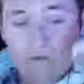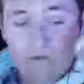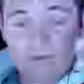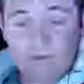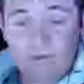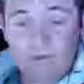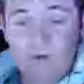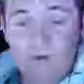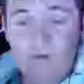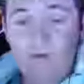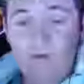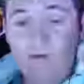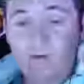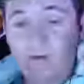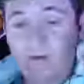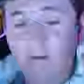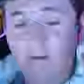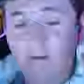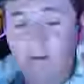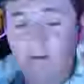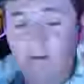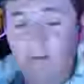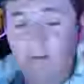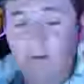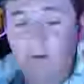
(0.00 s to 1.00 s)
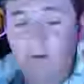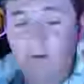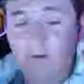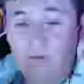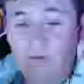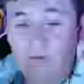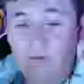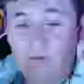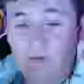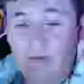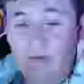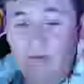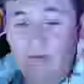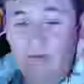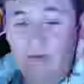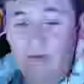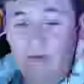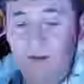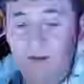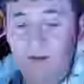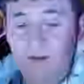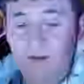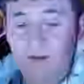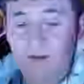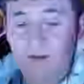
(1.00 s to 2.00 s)
Raychan does have a point with the last
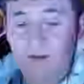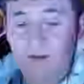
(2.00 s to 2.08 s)
thing.